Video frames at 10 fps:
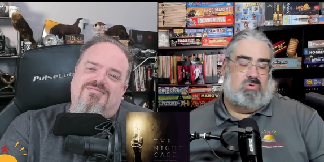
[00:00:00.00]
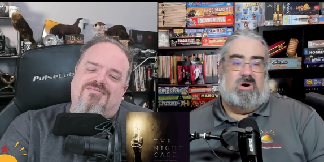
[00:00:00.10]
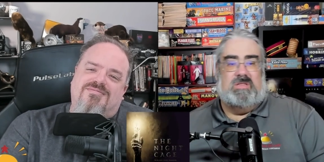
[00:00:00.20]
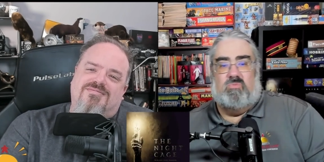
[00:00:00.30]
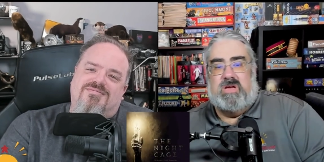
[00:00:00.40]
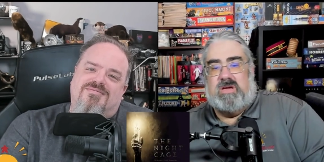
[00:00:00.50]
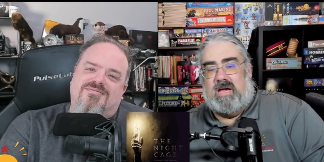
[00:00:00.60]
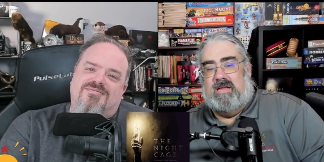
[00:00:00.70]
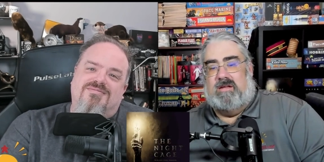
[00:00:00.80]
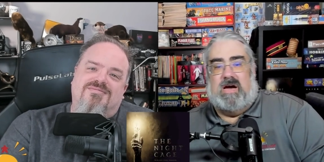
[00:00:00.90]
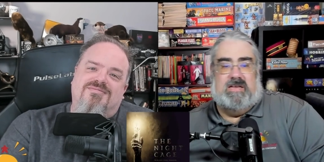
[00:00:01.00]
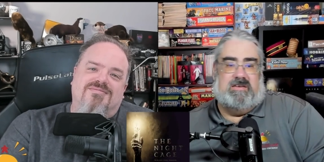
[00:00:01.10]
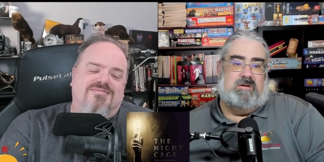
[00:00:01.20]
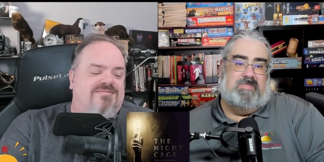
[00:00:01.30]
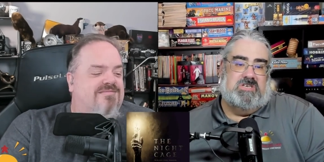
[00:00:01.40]
Speaker 1: So on the weekend, I
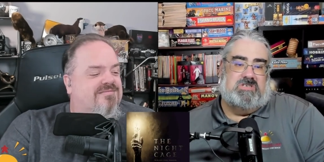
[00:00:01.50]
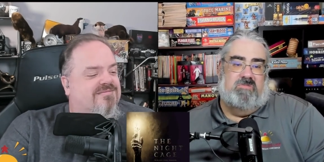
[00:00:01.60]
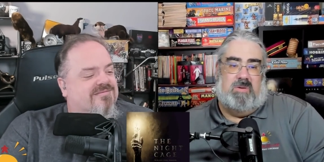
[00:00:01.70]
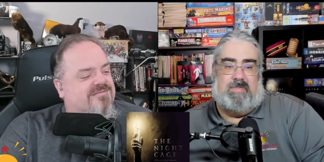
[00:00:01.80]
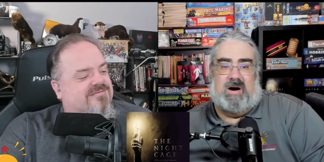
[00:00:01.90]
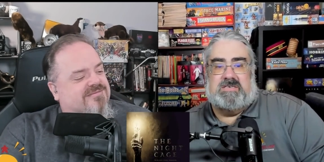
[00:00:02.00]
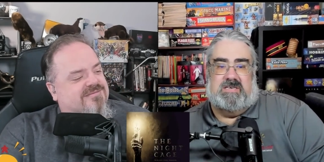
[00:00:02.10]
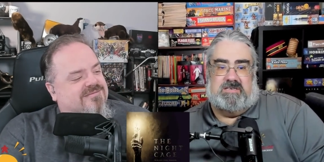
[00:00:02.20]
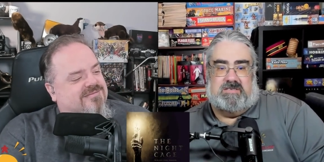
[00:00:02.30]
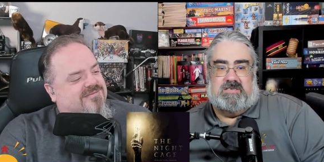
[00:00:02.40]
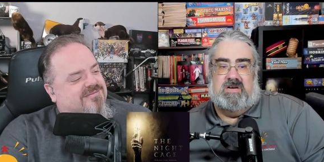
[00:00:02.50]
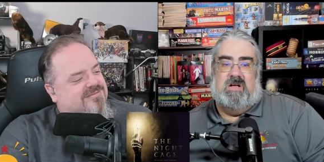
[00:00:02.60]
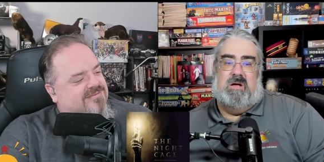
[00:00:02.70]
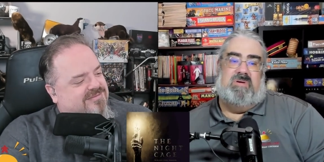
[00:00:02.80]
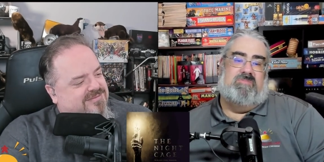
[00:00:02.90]
did a bunch of unboxings
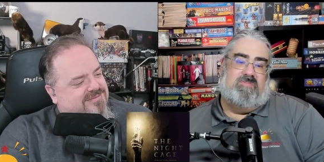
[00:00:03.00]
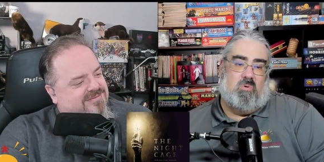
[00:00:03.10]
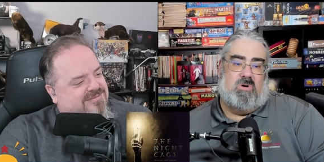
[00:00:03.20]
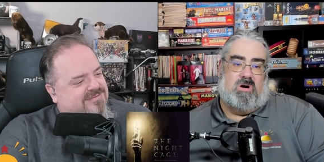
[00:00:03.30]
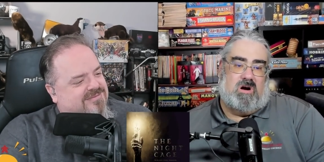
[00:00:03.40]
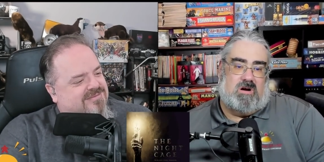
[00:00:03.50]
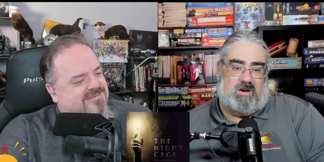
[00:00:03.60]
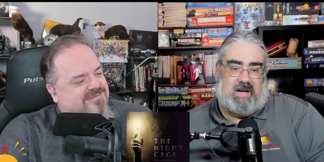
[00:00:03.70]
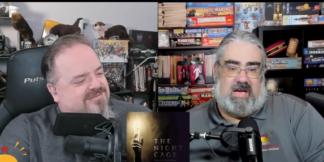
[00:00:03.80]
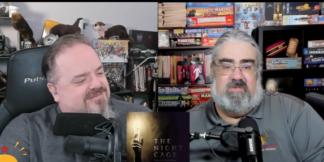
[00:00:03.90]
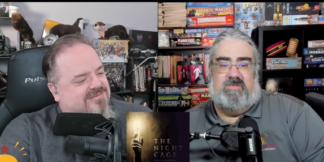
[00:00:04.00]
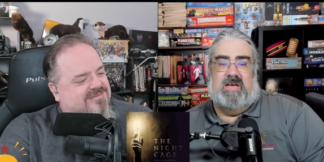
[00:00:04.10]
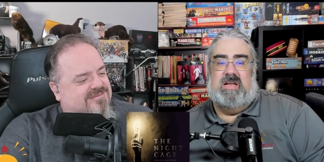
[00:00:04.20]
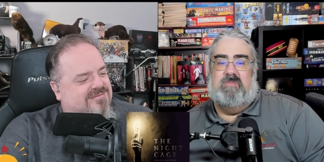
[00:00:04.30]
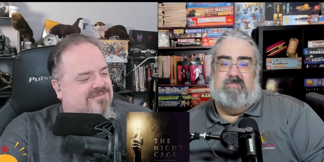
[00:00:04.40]
before our game
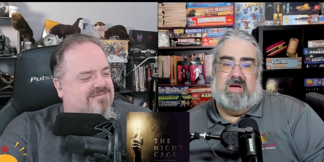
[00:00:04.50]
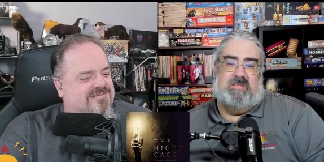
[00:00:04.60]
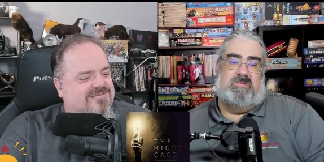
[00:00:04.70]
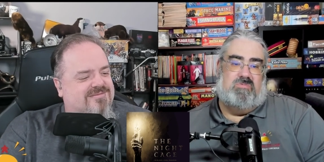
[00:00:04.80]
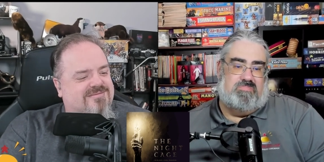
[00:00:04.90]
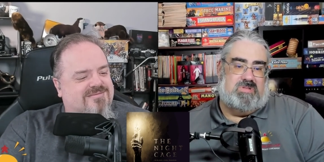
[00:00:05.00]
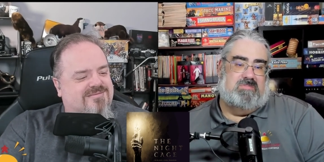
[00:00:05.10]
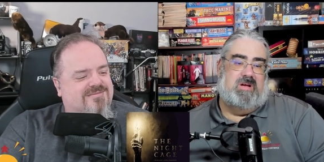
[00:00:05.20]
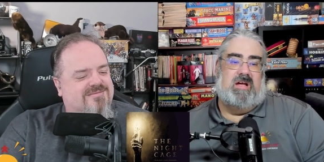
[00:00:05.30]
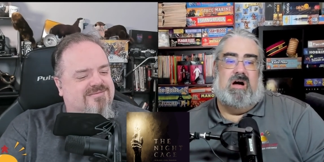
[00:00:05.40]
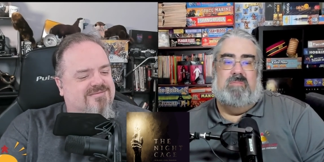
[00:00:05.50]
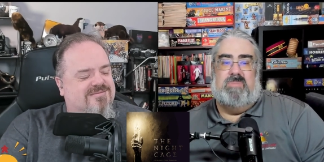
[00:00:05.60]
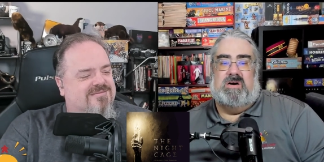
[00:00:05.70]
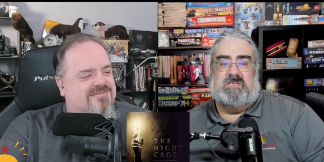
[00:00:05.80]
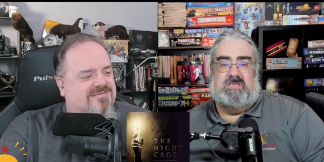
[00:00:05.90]
event. I meant to play
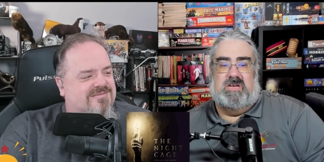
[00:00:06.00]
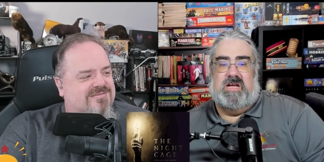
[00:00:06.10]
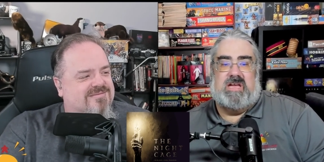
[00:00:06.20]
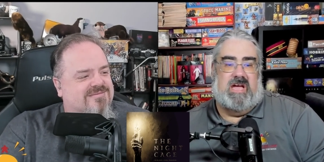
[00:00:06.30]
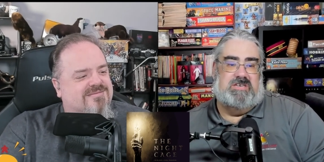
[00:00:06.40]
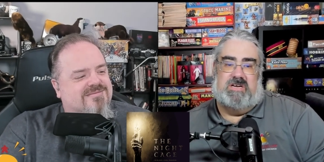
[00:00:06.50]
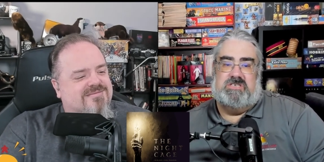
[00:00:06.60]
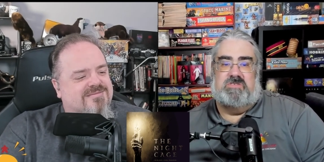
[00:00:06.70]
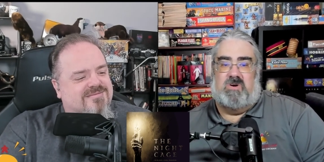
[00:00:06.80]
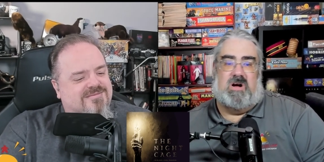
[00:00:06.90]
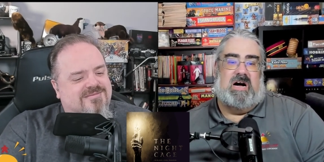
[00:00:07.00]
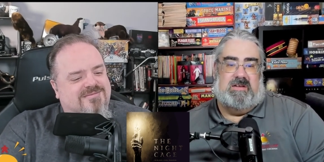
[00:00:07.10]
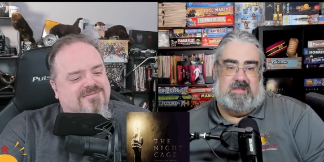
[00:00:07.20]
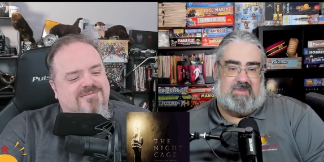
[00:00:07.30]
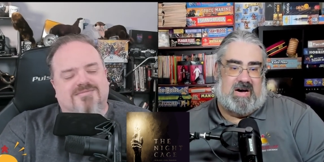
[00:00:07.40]
unbox the night cage, and I just forgot
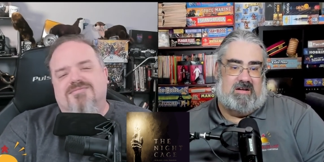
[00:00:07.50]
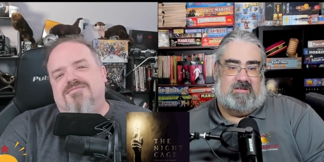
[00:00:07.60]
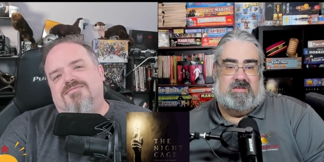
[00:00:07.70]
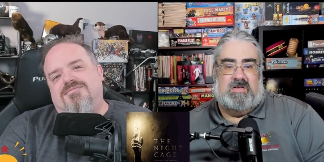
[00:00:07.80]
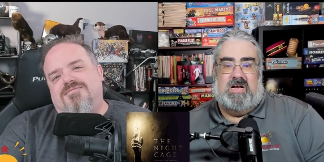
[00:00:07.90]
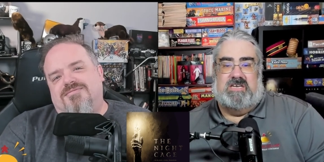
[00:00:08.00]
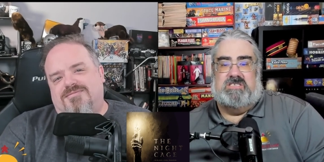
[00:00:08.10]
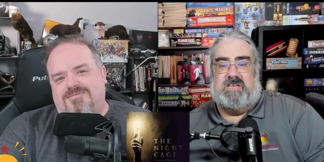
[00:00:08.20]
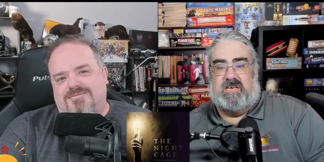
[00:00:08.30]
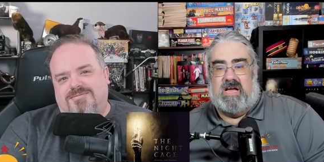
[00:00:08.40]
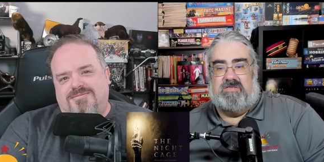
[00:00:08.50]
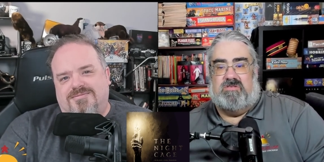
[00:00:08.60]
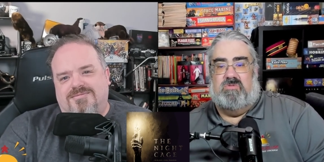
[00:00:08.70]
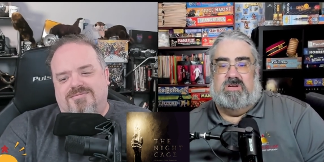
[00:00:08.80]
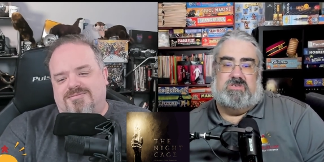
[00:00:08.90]
in the pile. I just didn't get
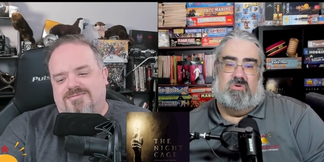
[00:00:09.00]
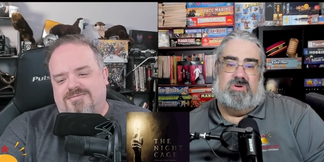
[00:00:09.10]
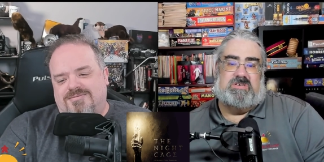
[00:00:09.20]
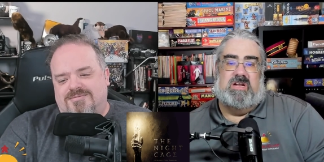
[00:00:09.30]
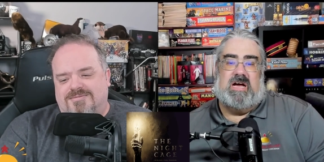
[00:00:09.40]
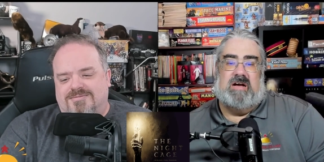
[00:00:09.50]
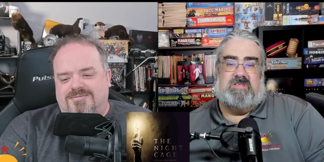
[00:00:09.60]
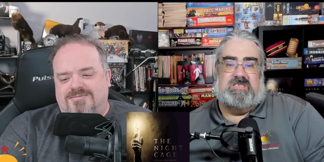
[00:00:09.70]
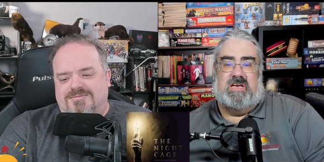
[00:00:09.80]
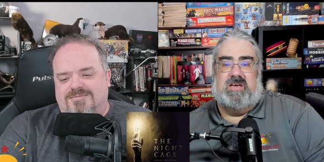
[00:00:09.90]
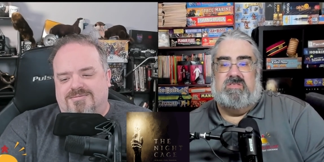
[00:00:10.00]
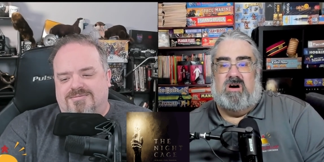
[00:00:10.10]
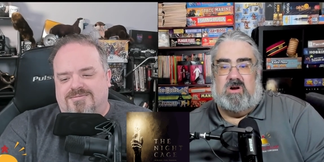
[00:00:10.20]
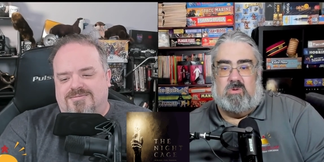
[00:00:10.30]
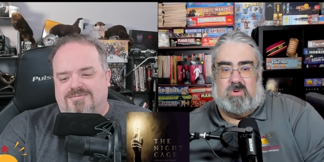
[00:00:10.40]
to it. So it's going to have to stay in the
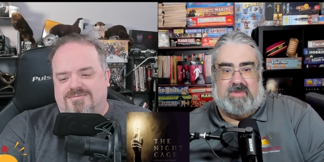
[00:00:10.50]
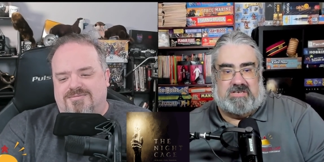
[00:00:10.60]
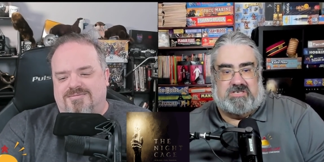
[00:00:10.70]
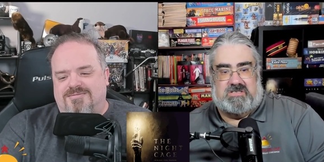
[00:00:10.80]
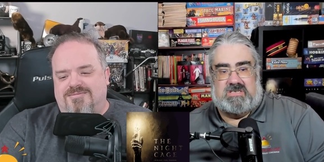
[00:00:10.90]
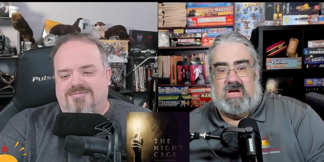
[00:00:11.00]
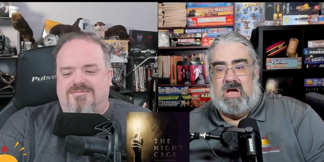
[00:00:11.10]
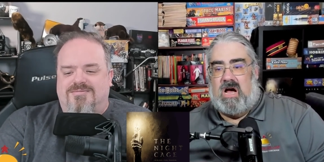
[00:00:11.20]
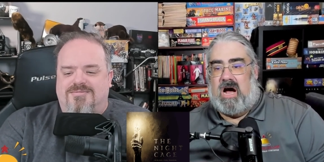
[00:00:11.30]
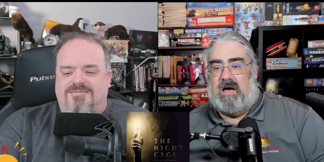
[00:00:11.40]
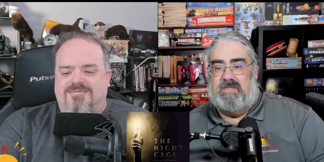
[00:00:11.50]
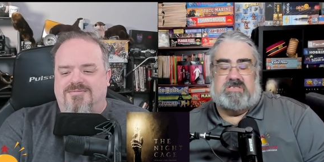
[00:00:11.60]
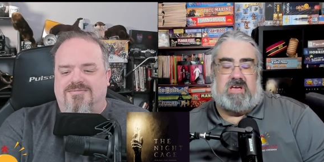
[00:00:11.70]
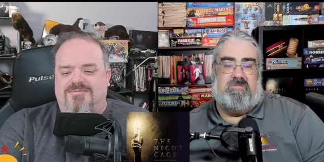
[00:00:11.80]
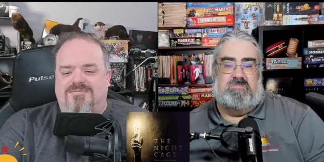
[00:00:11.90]
honorable mentions. Uh, this
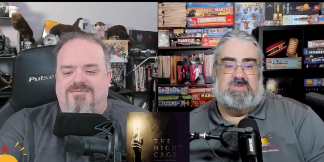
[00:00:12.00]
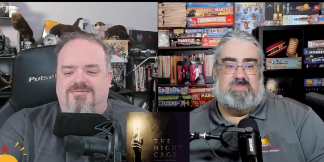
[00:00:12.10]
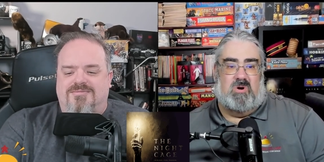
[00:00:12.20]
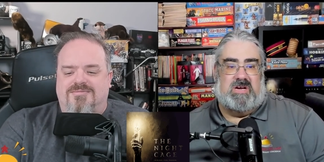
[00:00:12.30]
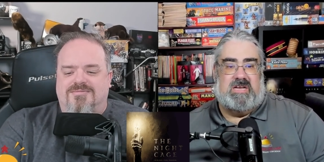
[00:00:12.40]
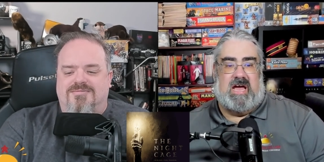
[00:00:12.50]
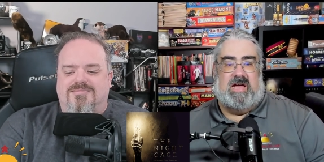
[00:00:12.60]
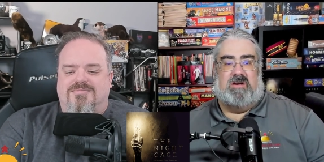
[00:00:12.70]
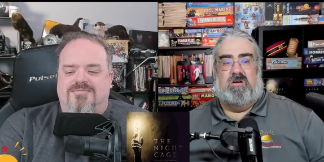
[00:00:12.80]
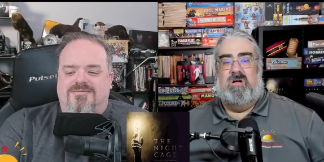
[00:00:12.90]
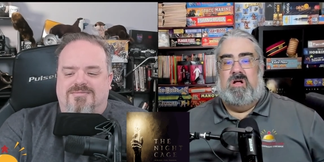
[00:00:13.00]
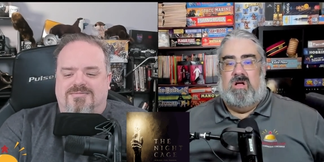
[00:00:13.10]
came from Smirk and Dagger.